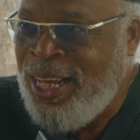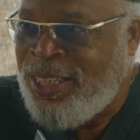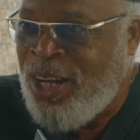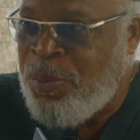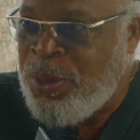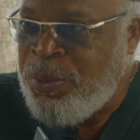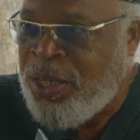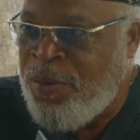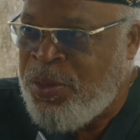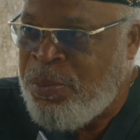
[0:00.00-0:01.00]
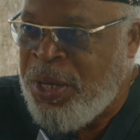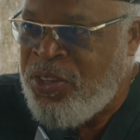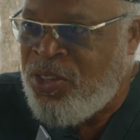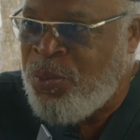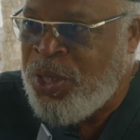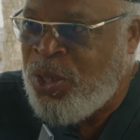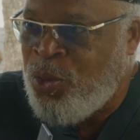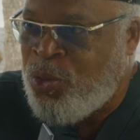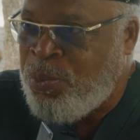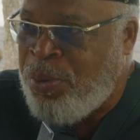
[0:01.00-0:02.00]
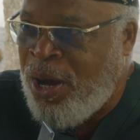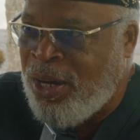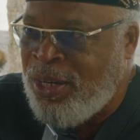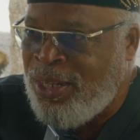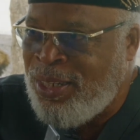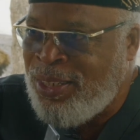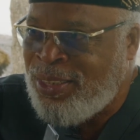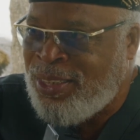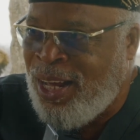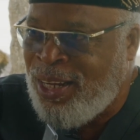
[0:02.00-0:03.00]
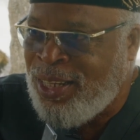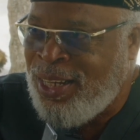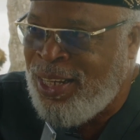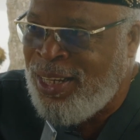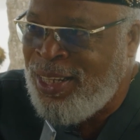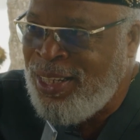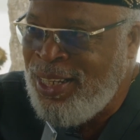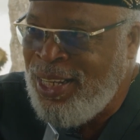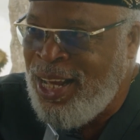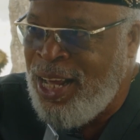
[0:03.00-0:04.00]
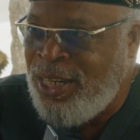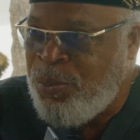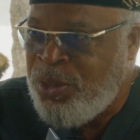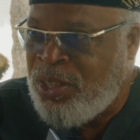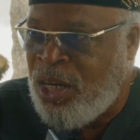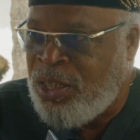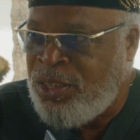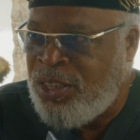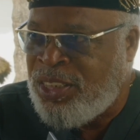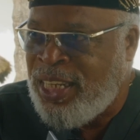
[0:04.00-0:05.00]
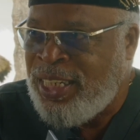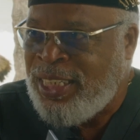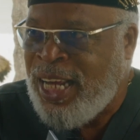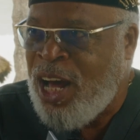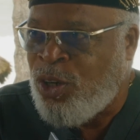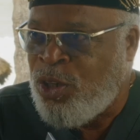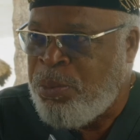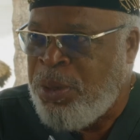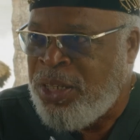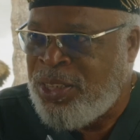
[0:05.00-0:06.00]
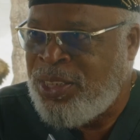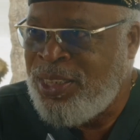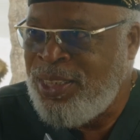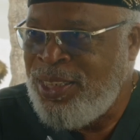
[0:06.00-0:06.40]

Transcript: and Tamale becomes the base. Then we go to Paga, Salaga, and then we start to descend down on the bus.